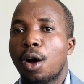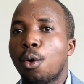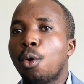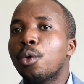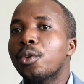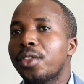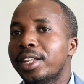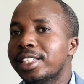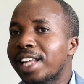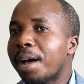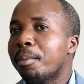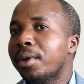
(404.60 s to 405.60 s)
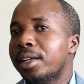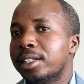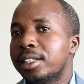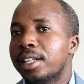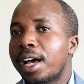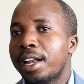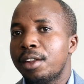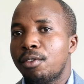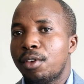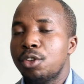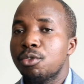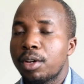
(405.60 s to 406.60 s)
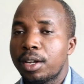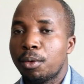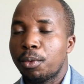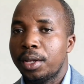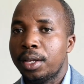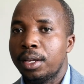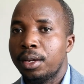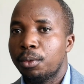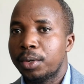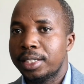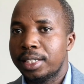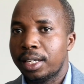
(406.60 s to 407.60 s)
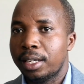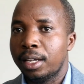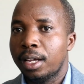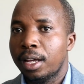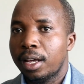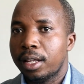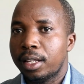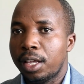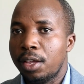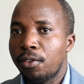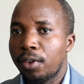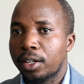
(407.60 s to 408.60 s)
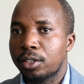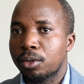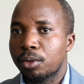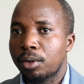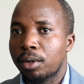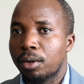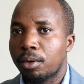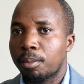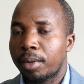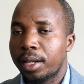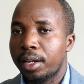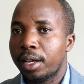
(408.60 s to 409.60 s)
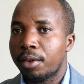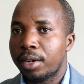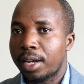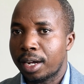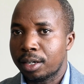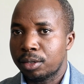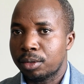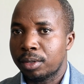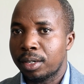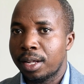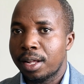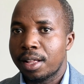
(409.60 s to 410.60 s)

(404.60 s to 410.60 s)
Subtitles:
all this happens and eventually we see the effect on malaria reduction,